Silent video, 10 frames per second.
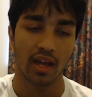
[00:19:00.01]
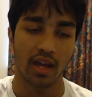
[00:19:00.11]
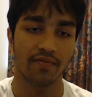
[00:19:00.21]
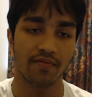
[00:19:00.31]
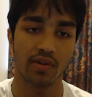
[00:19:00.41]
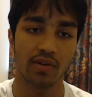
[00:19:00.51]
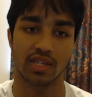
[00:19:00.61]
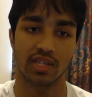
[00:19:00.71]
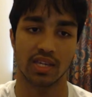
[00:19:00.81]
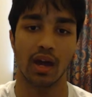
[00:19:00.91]
And if you had
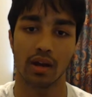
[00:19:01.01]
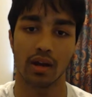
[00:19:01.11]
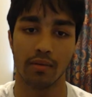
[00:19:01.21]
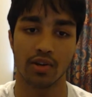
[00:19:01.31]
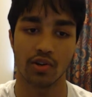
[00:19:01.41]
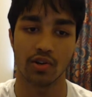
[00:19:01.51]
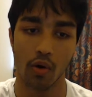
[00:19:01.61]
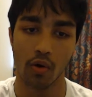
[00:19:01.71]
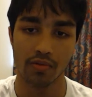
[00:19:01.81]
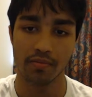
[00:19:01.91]
just come and
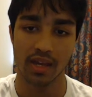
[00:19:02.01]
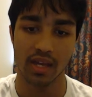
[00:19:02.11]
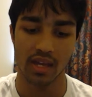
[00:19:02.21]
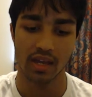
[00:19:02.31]
told me,